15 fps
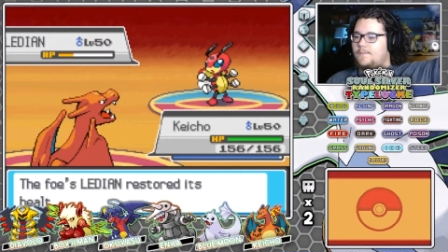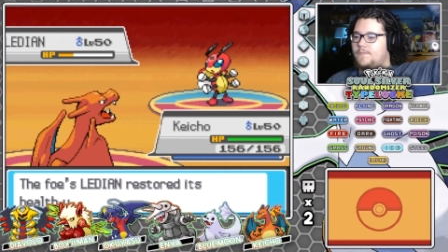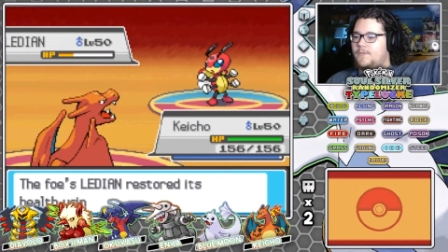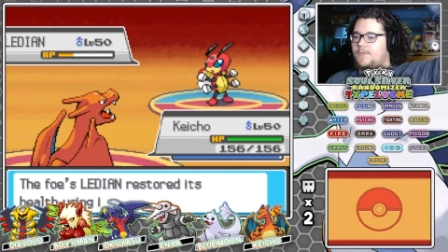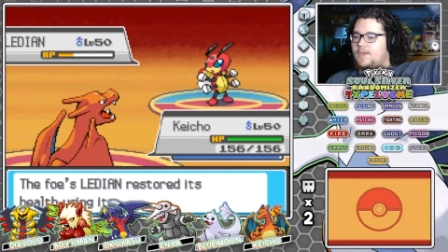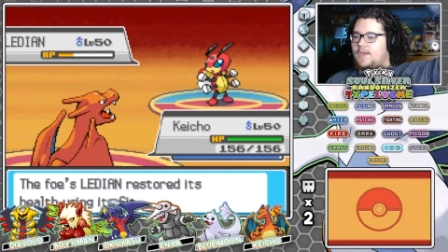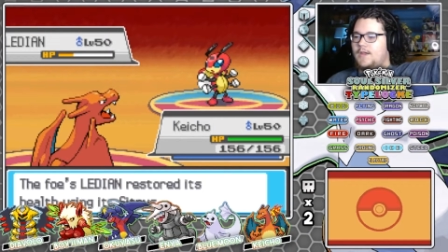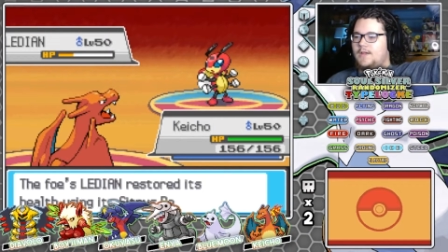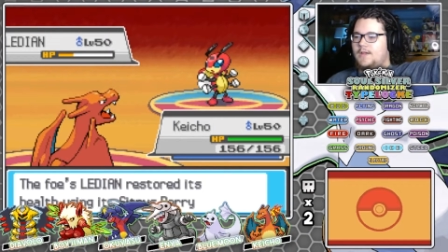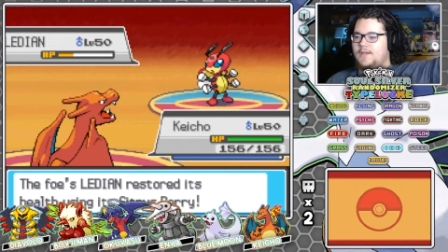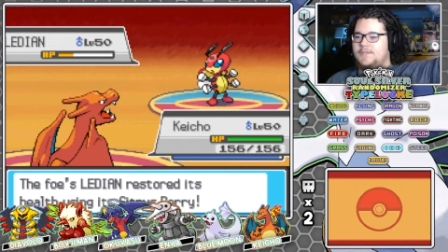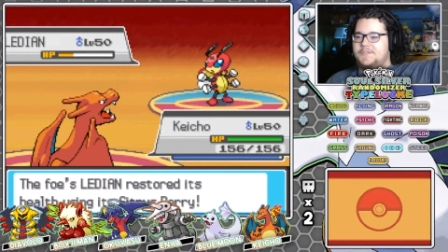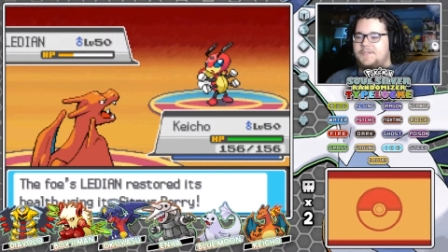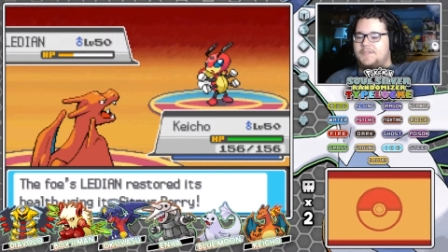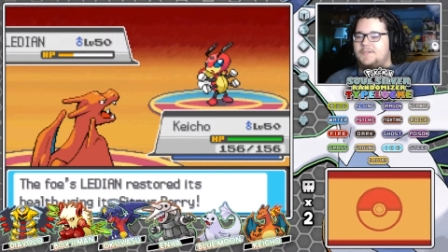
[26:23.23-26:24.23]
Unless
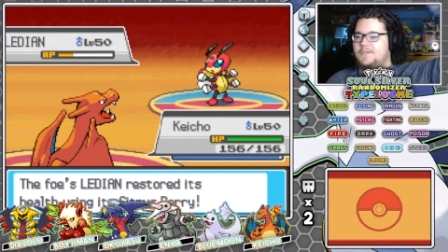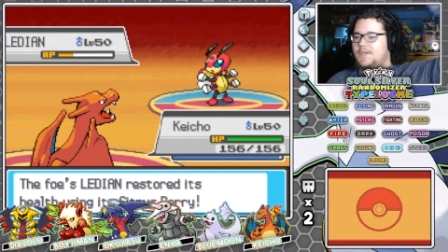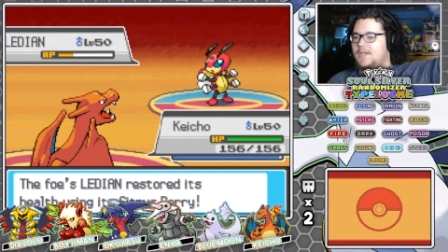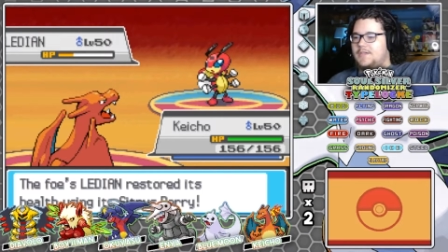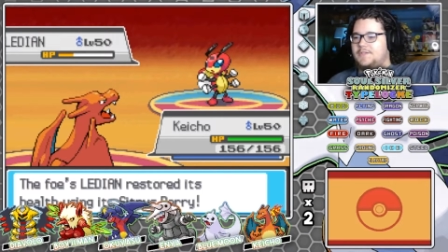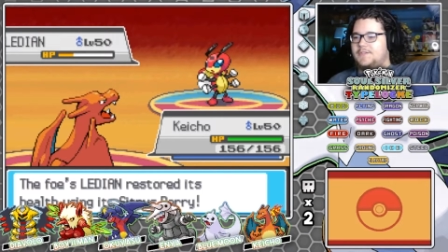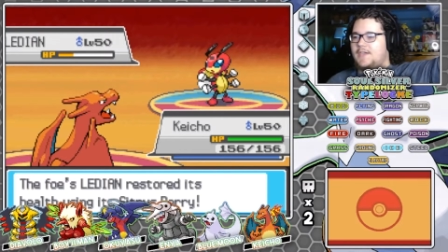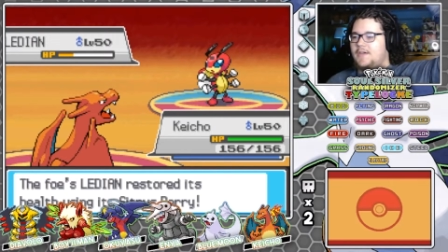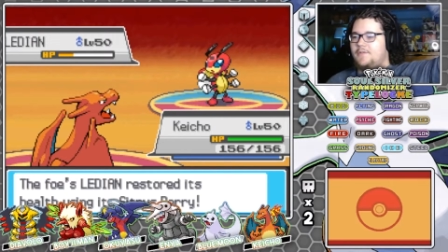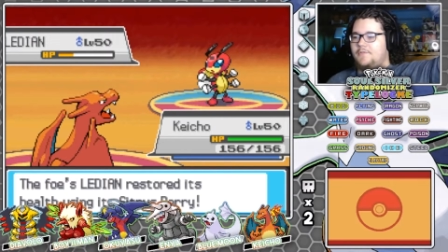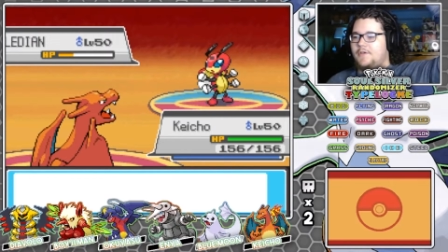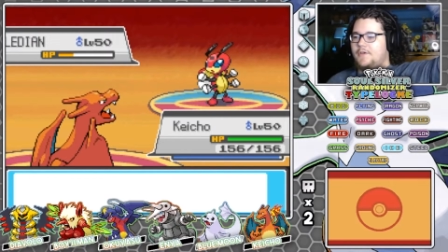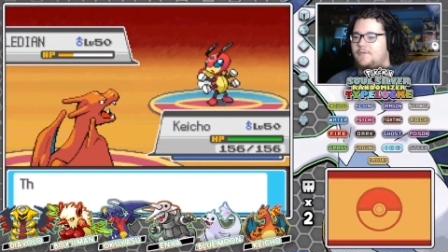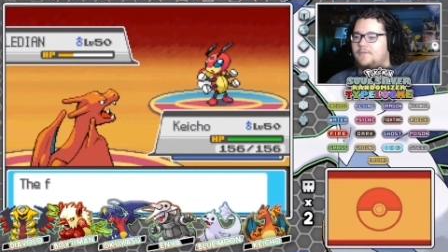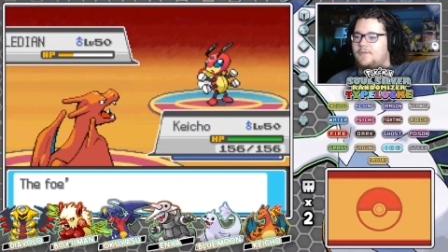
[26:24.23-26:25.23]
it does. I don't
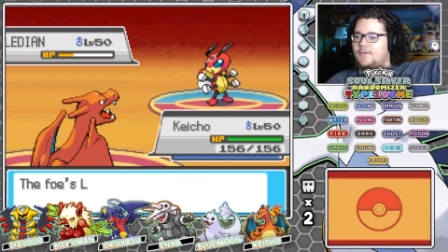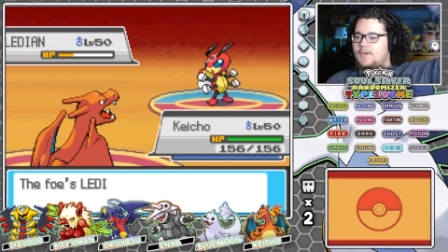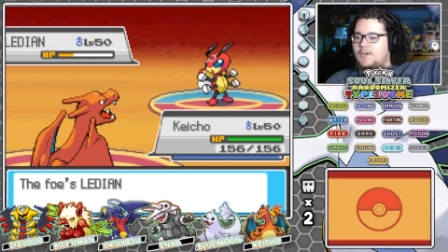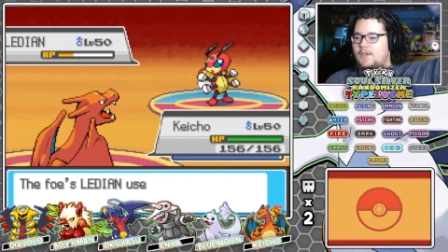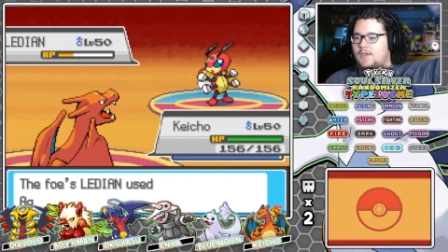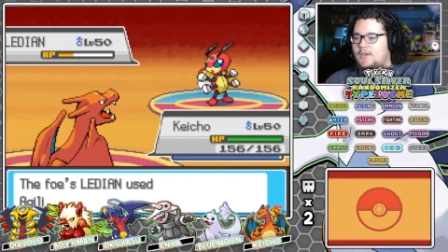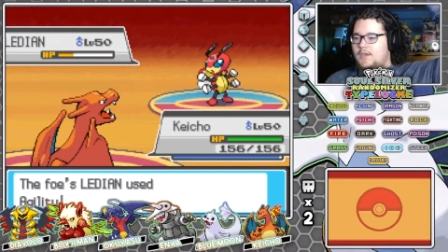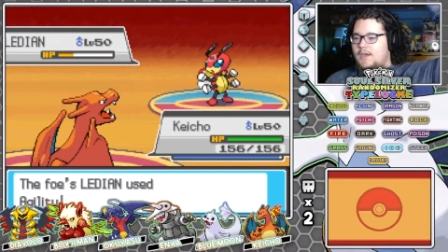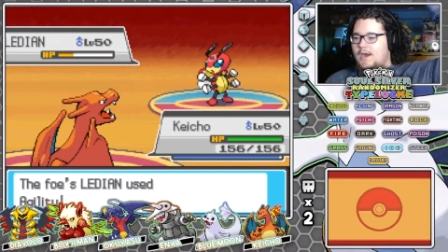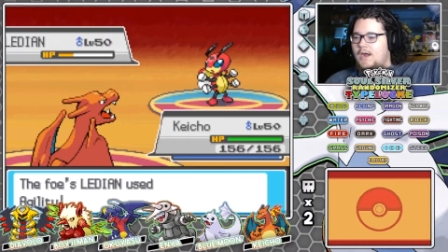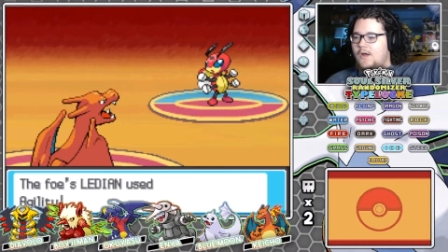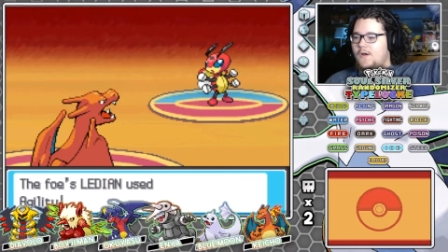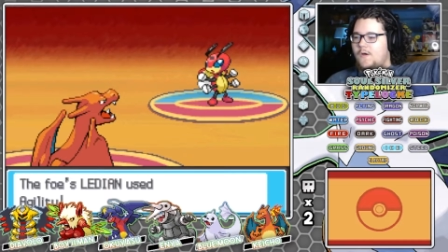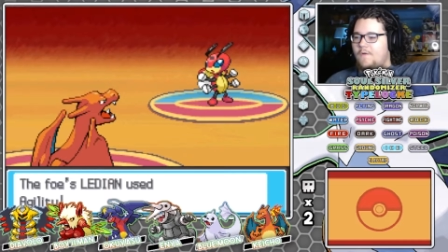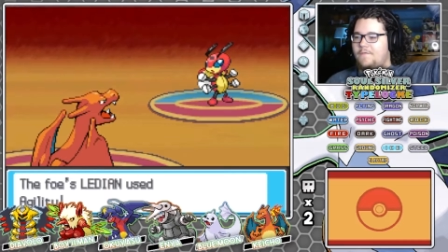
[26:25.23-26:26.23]
know. I don't
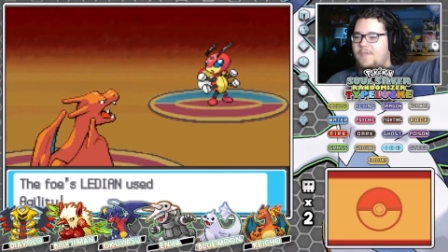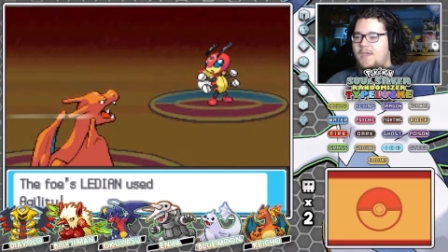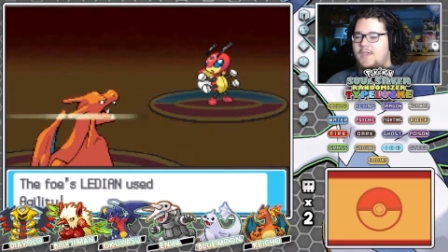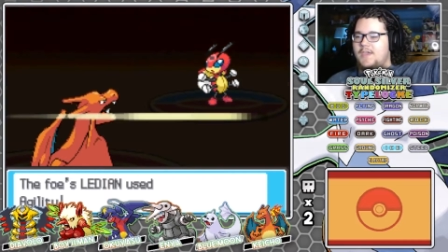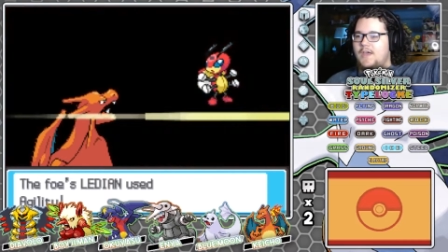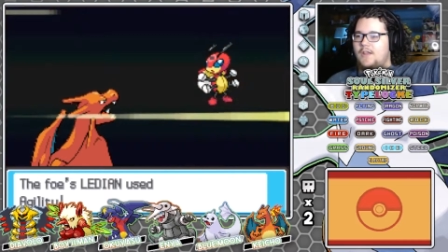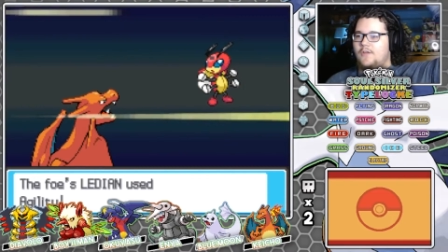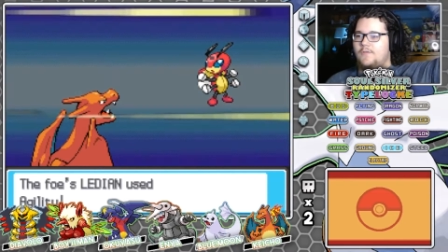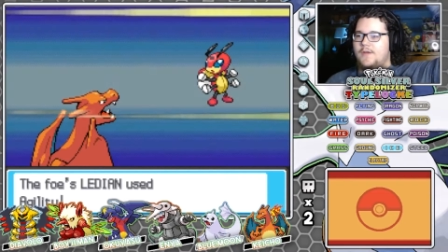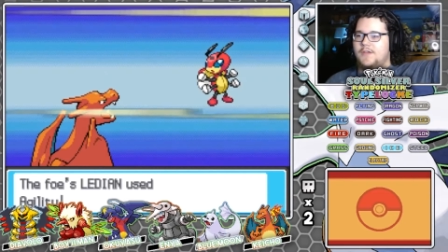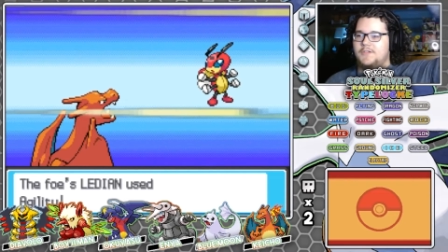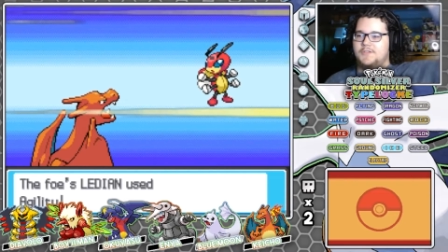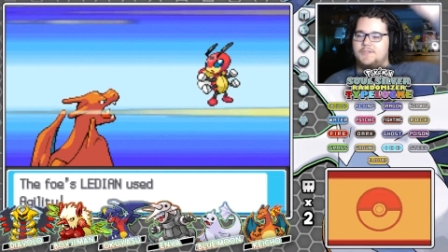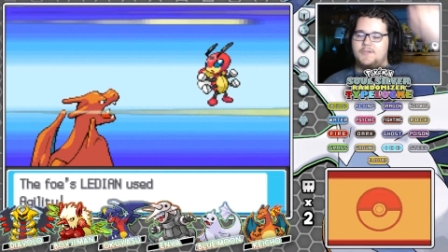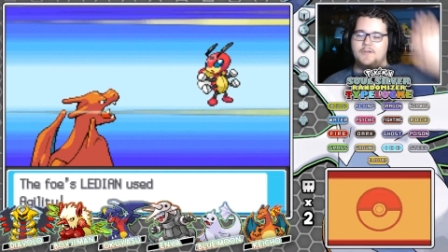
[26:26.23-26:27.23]
know if that yellow range
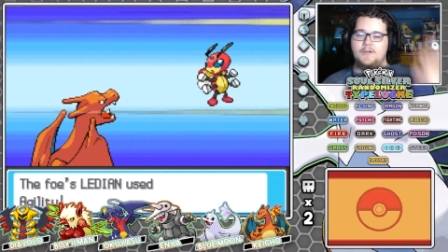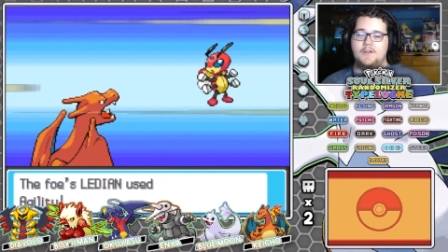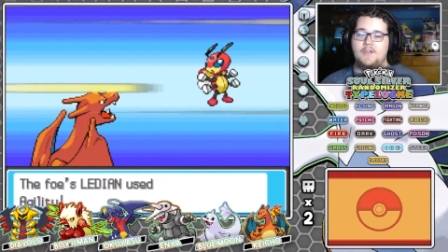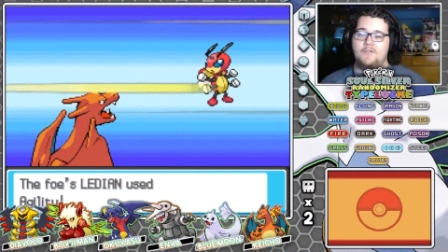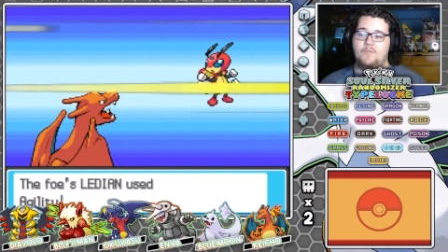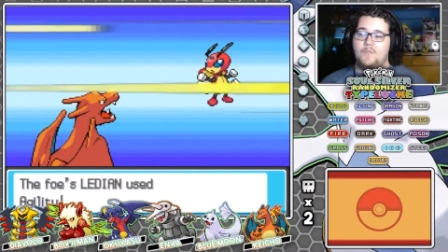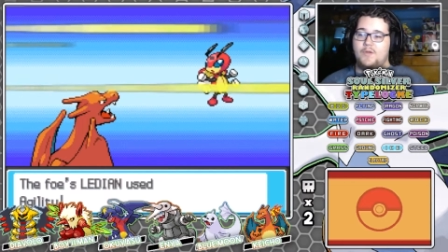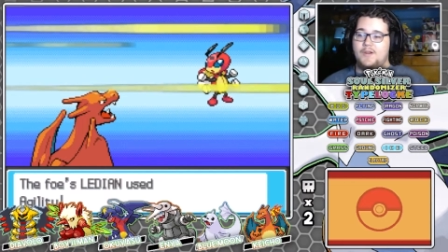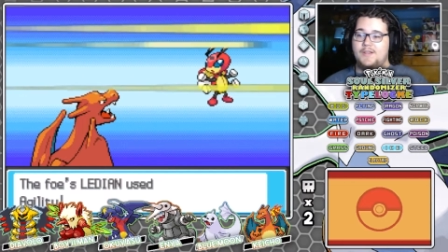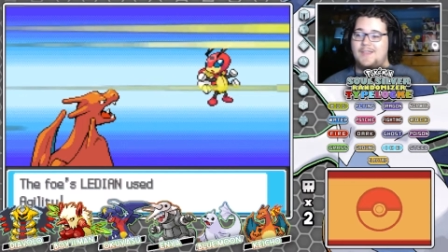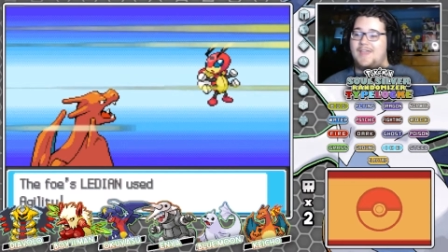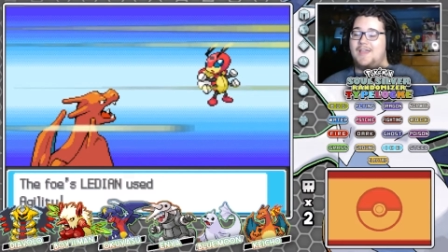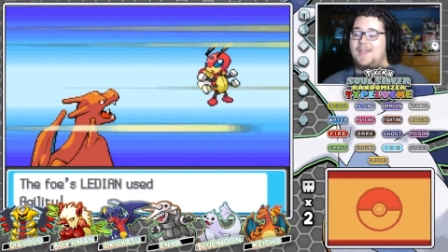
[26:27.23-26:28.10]
is good enough, but it's